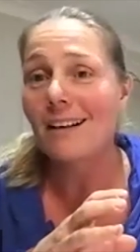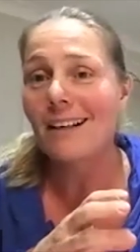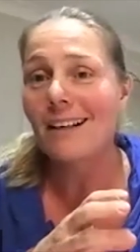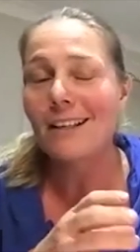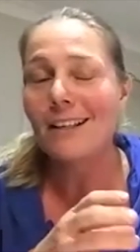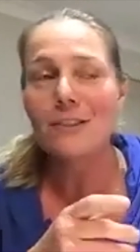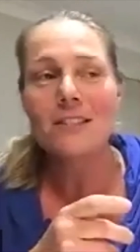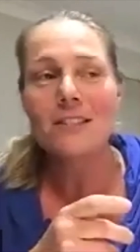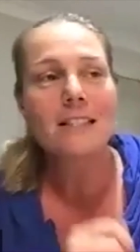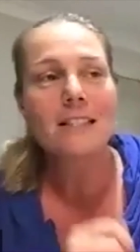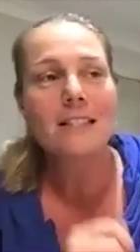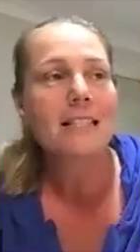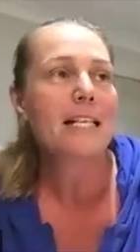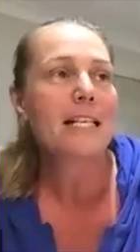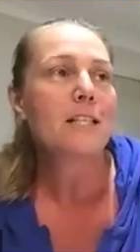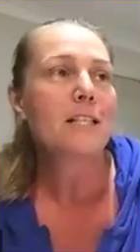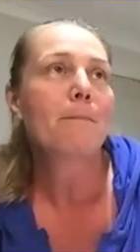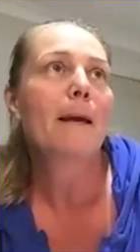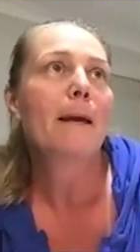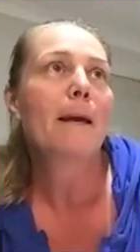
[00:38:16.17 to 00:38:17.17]
I used to
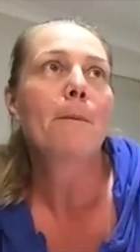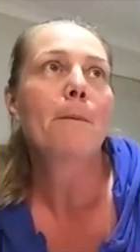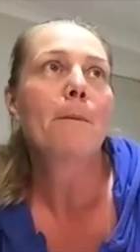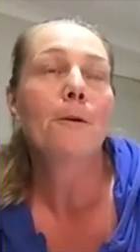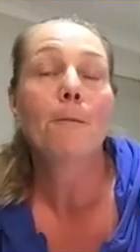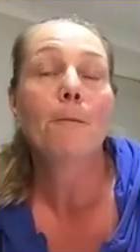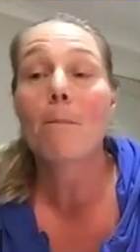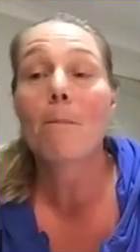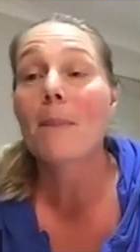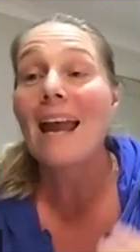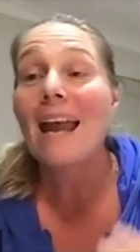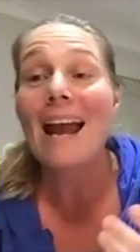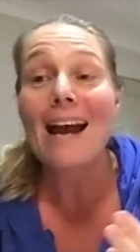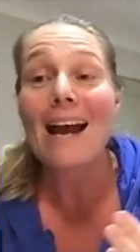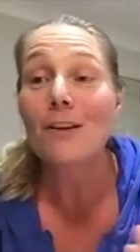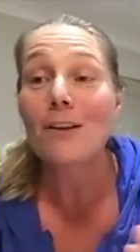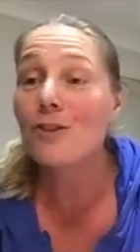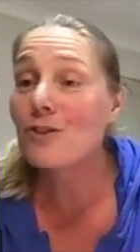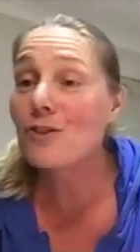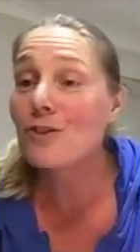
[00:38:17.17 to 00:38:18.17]
teach people how
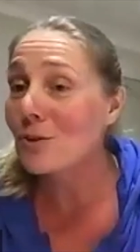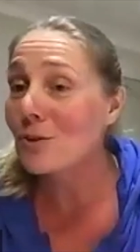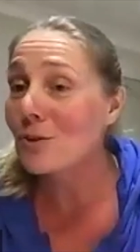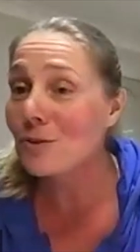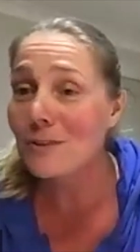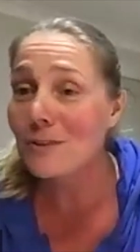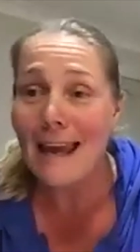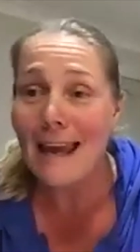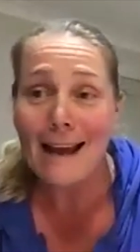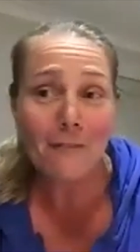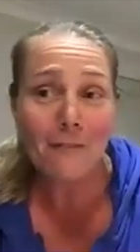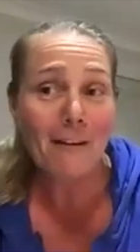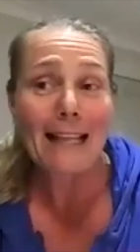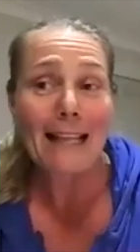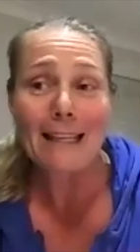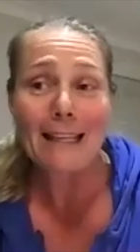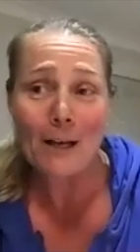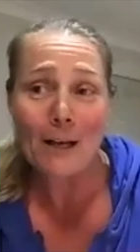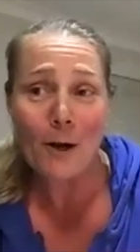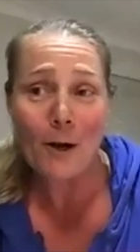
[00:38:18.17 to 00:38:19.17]
to shoot out of
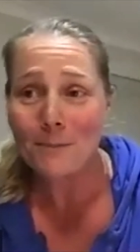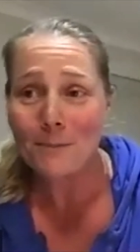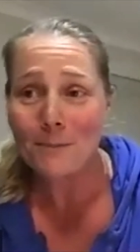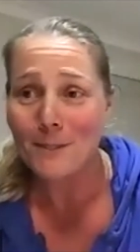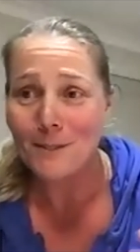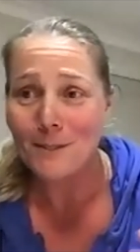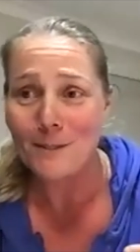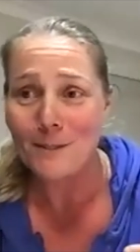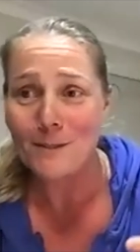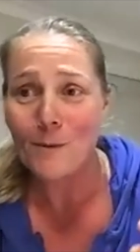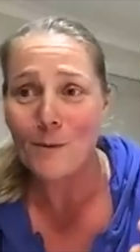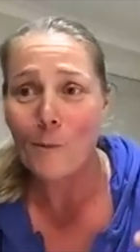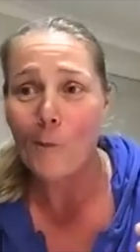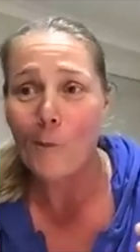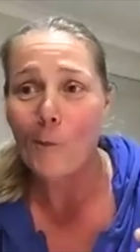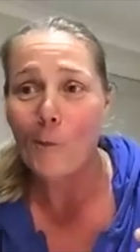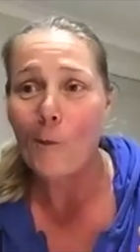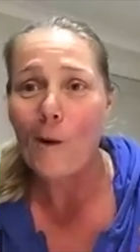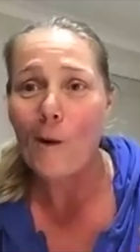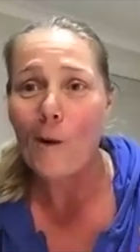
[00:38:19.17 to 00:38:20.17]
helicopters
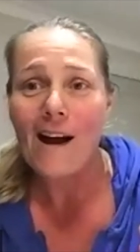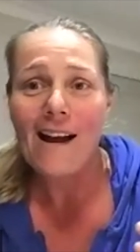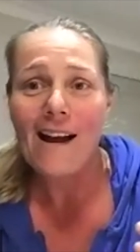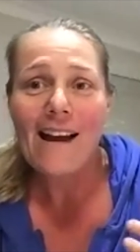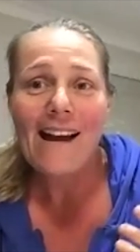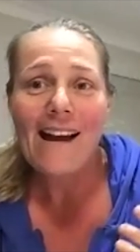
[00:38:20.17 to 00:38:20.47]
or